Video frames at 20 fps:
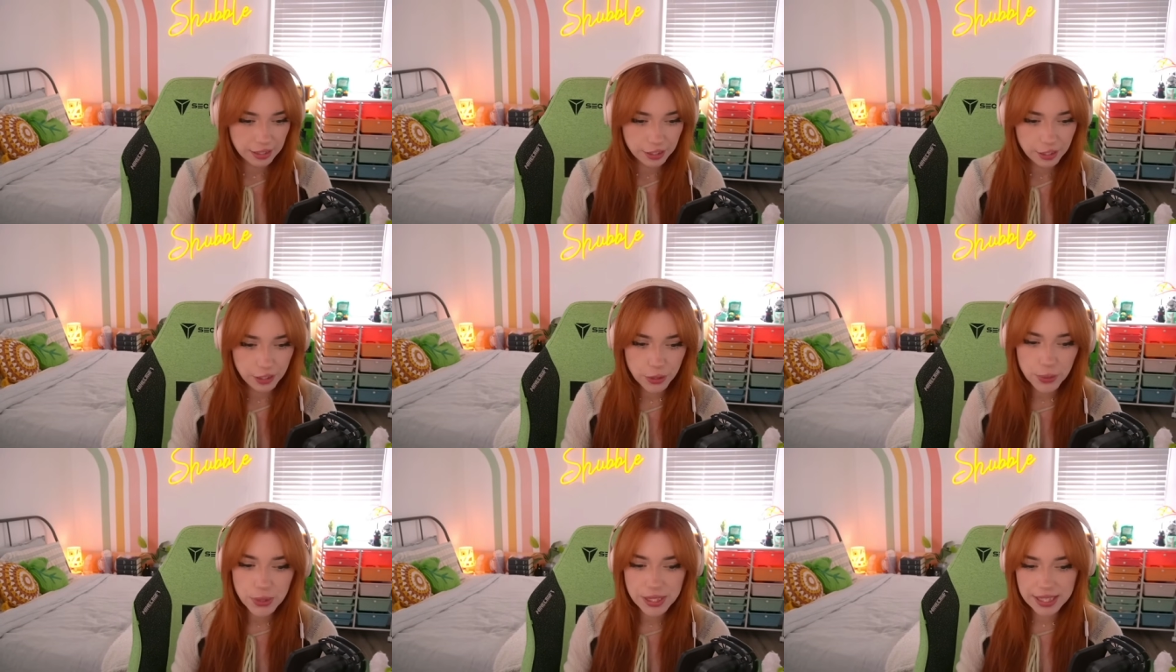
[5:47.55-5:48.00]

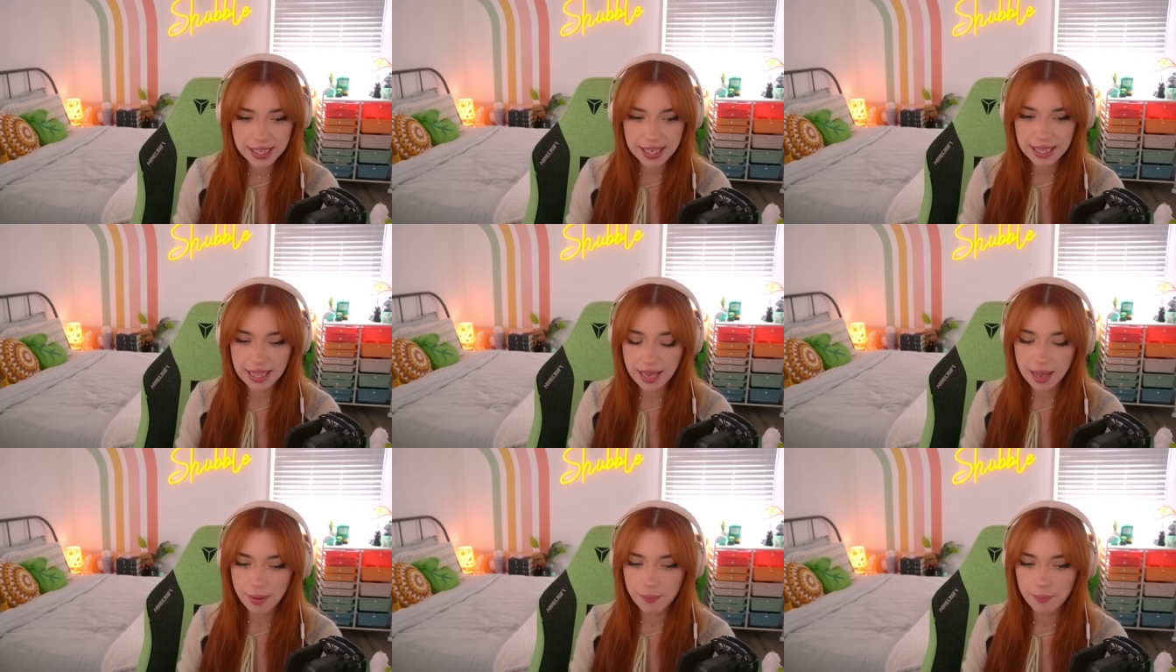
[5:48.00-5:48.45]
you see
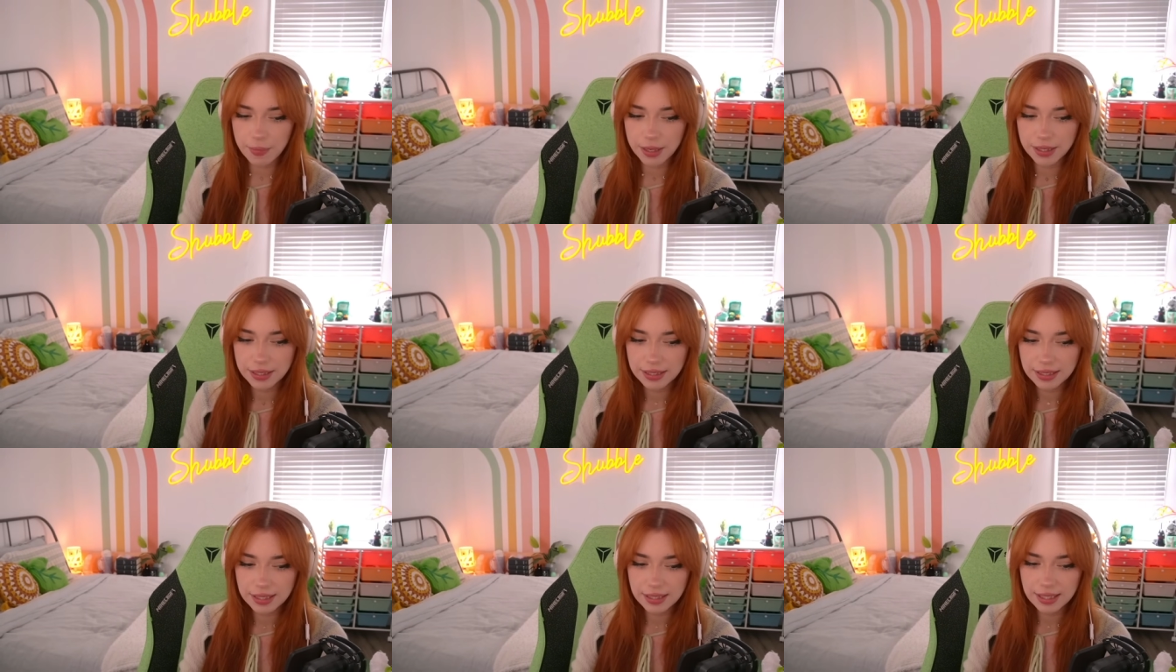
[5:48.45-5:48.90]
them
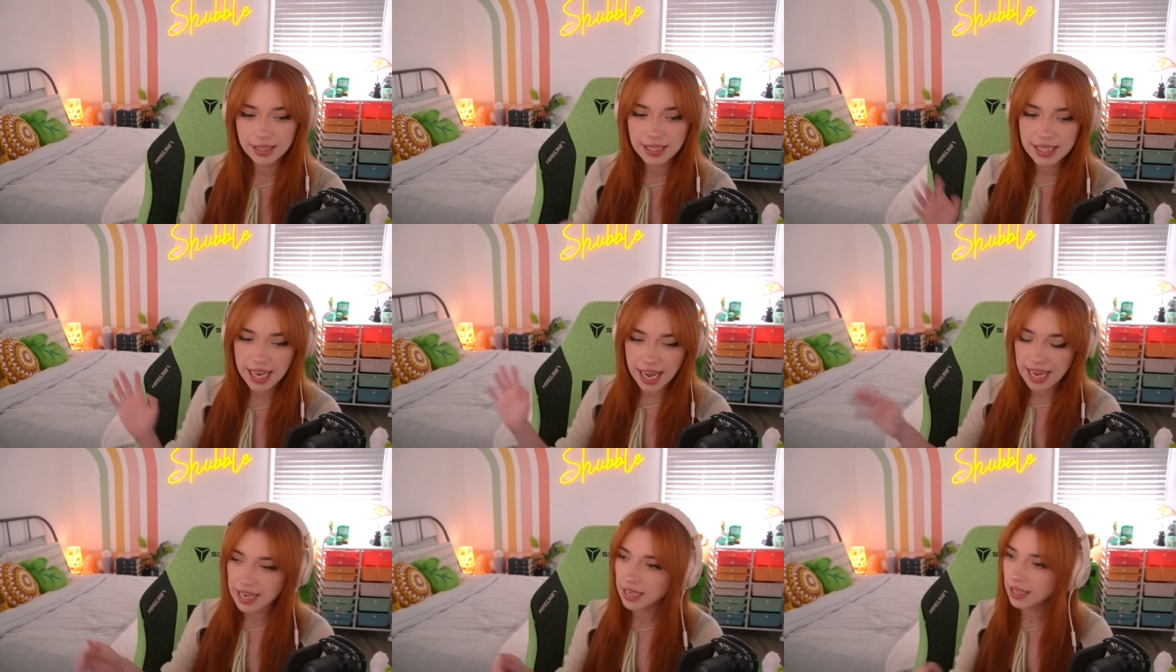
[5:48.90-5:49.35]

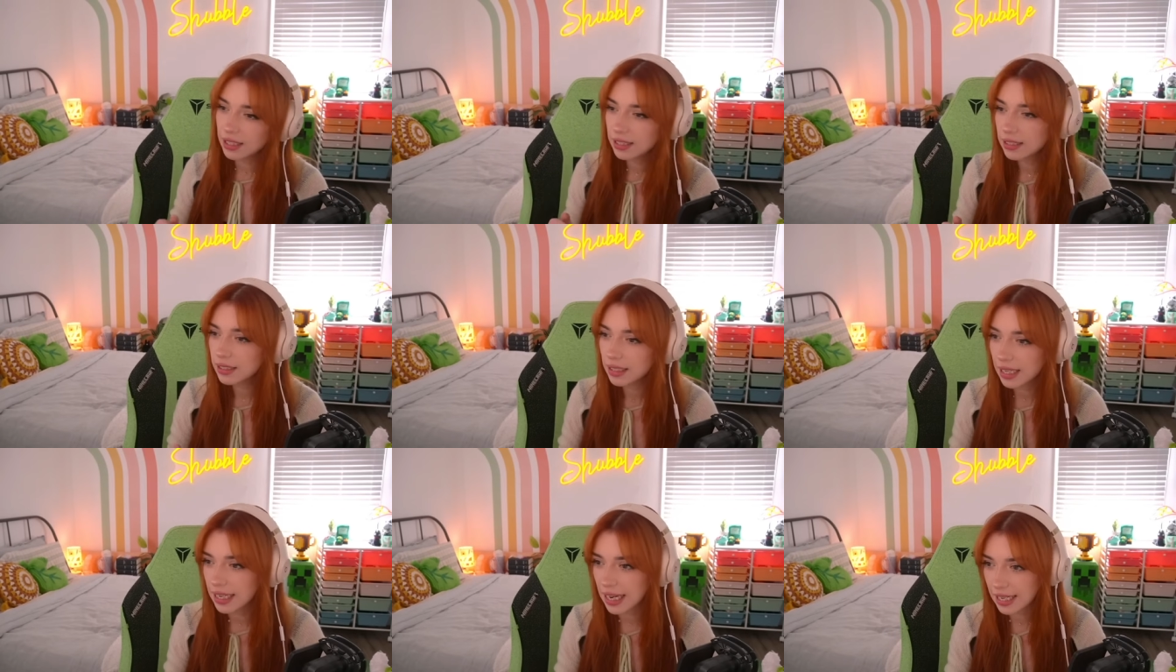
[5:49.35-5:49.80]
take
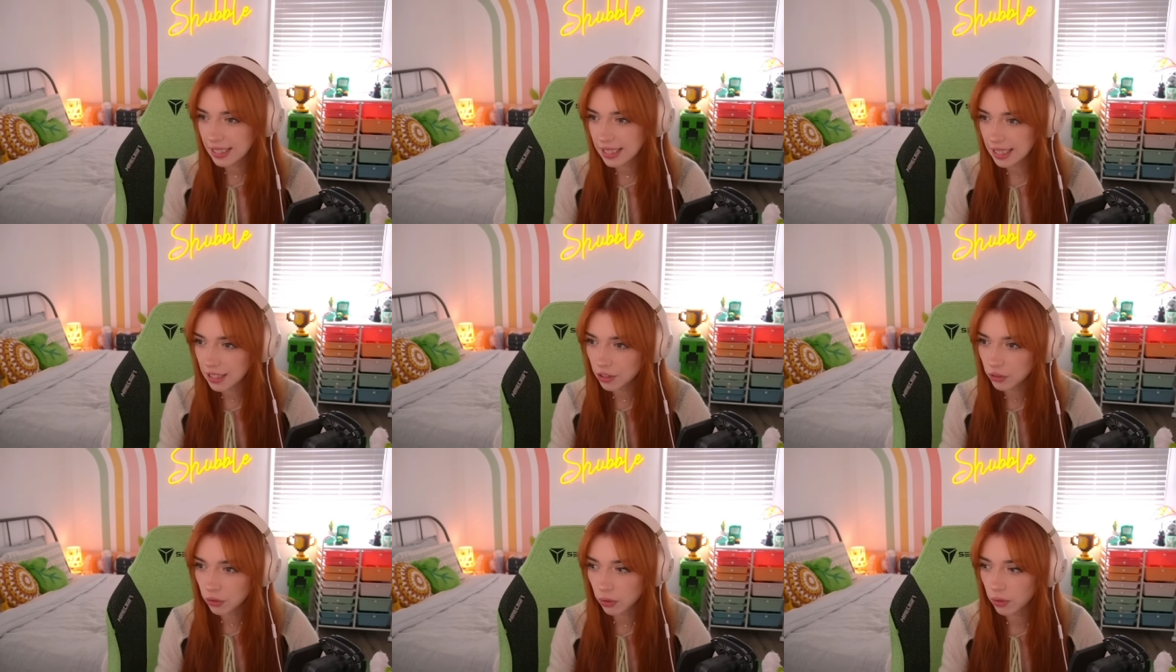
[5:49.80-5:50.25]
an
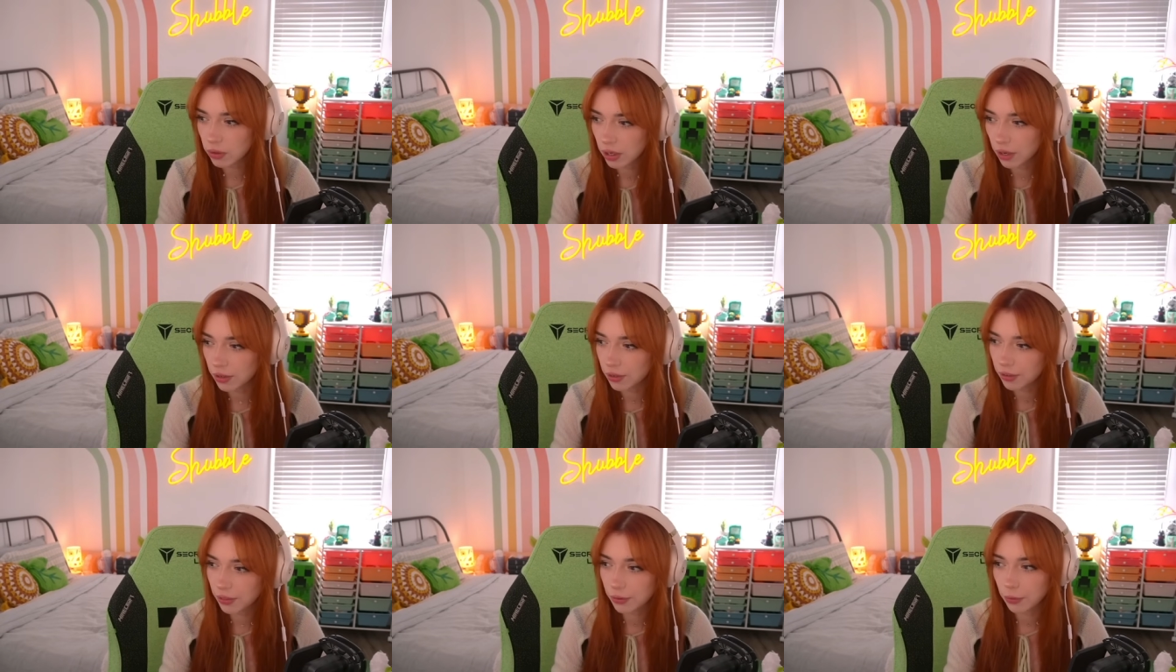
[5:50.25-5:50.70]
18-year-old
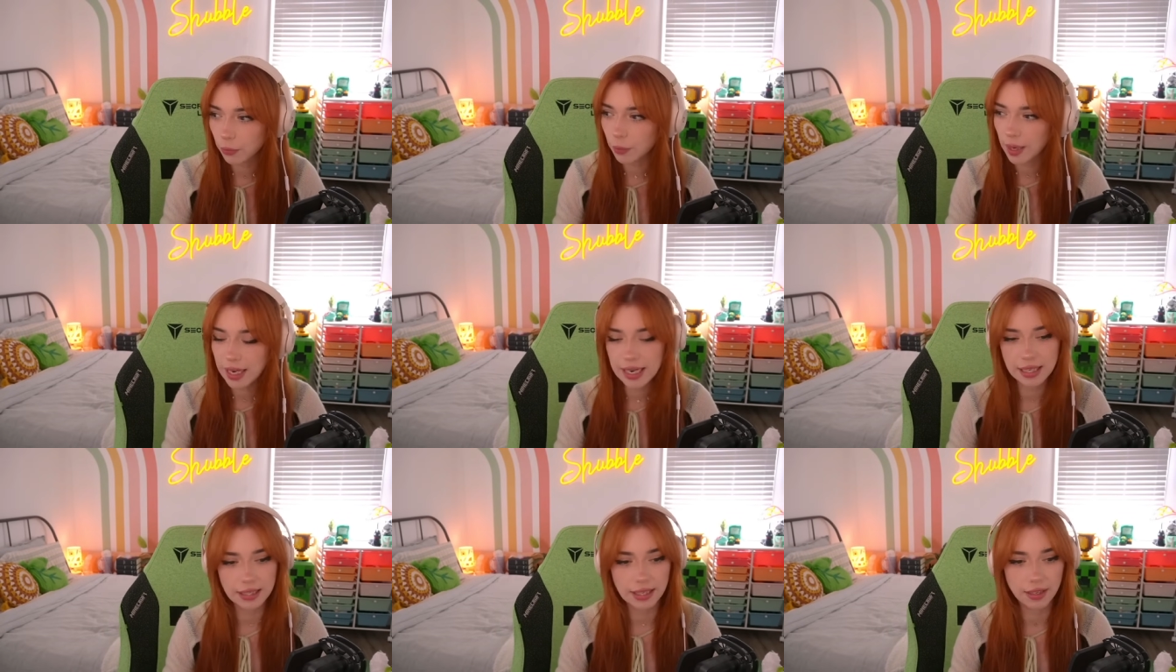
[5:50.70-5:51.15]
under their
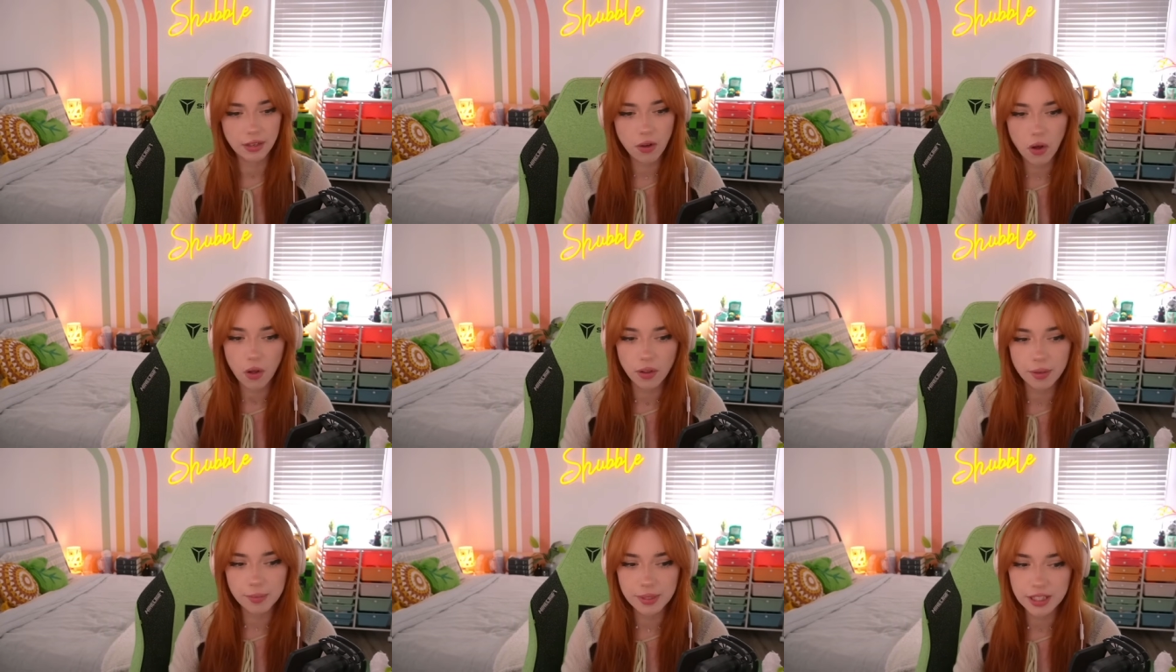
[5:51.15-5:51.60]
wing. They
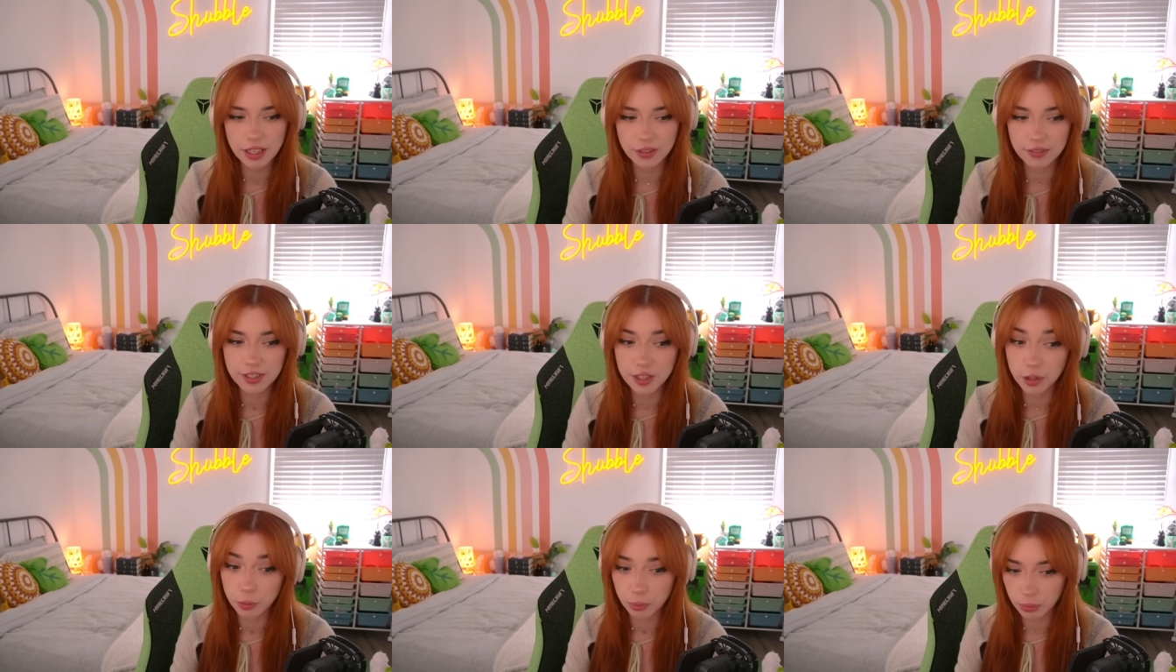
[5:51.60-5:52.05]
call themselves
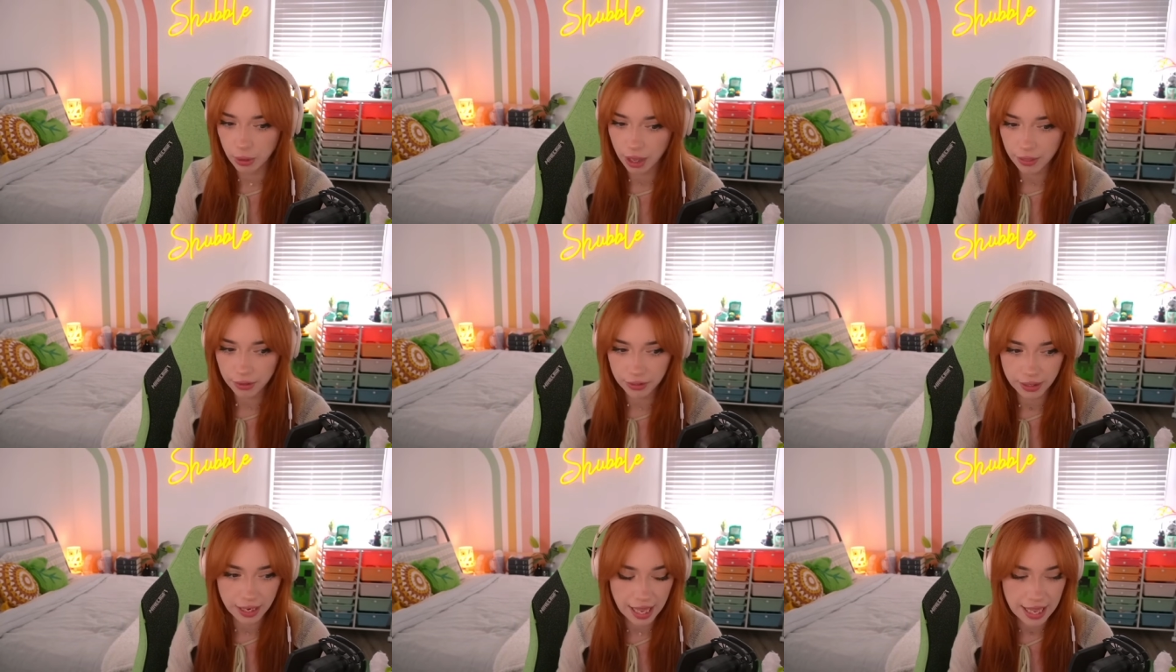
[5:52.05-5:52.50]
their
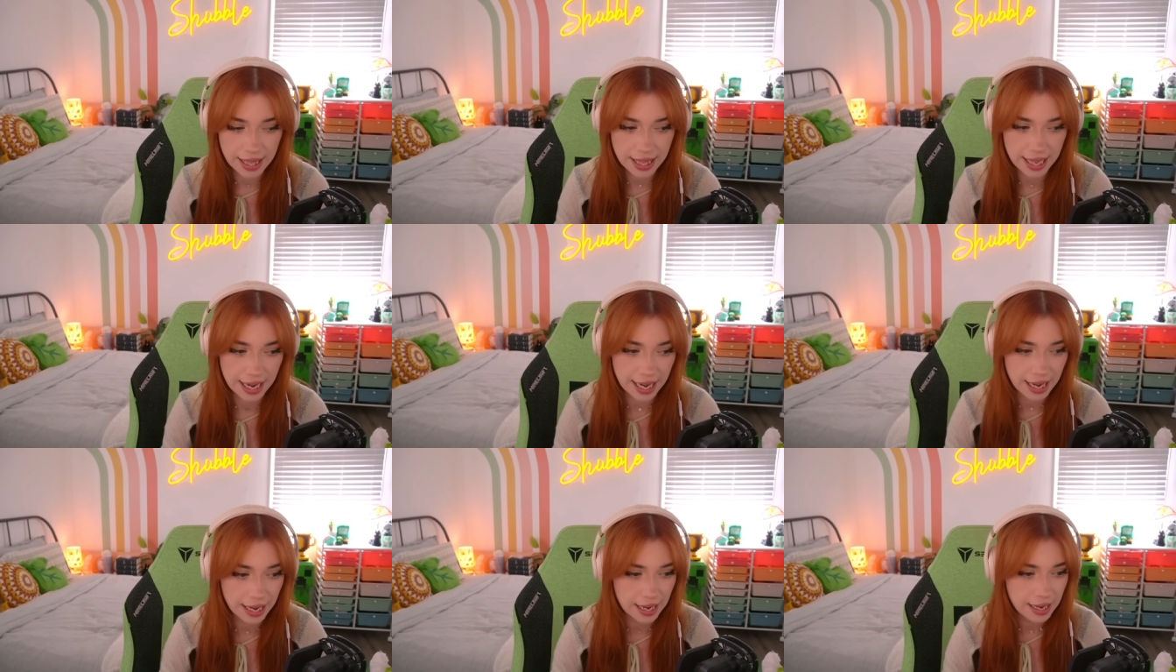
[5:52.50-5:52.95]
brother, and
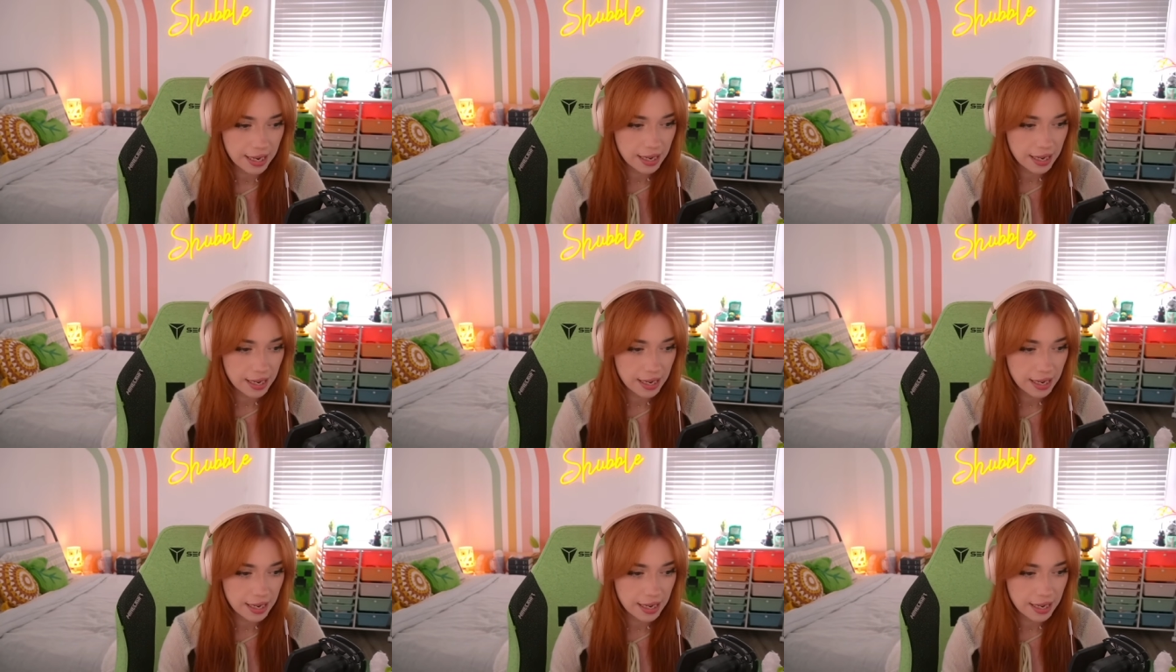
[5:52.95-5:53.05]
they